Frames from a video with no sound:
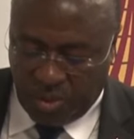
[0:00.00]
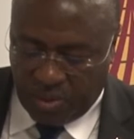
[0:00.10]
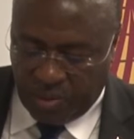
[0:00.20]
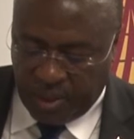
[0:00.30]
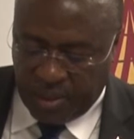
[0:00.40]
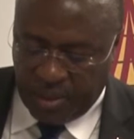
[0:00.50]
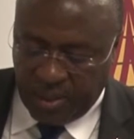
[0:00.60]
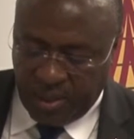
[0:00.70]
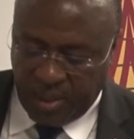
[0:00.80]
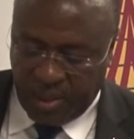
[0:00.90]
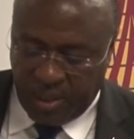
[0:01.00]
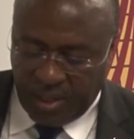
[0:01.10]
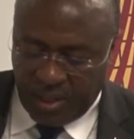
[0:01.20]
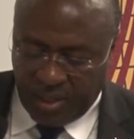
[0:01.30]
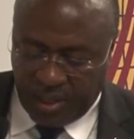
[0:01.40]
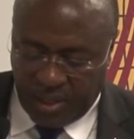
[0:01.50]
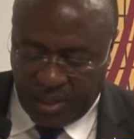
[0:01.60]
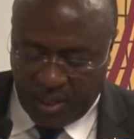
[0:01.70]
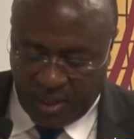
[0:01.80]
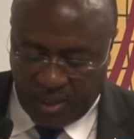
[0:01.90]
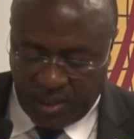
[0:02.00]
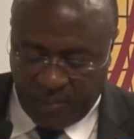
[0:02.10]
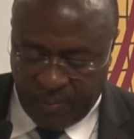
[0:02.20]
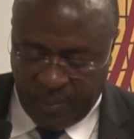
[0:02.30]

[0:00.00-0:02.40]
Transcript: the conflict in Eastern DRC.